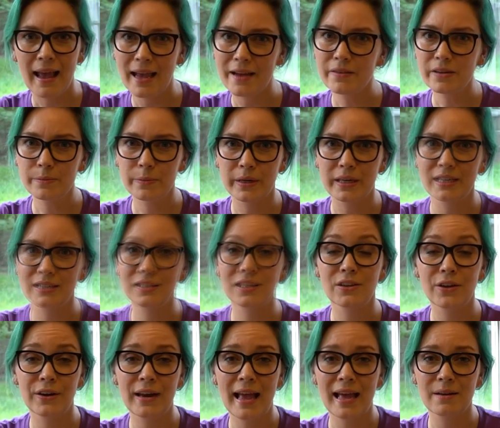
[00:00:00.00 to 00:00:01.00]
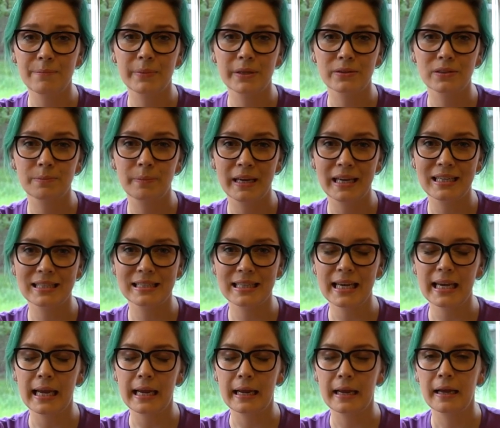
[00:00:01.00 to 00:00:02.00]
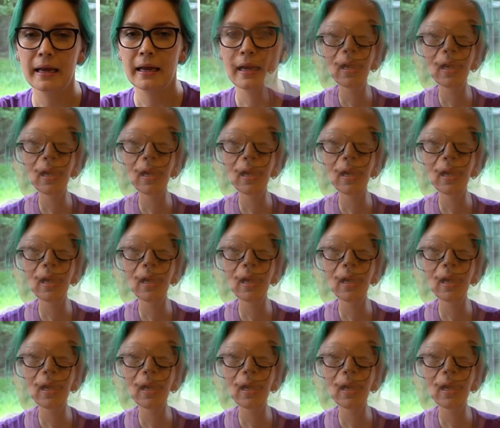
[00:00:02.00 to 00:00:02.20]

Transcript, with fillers: everybody to learn how to build a PC.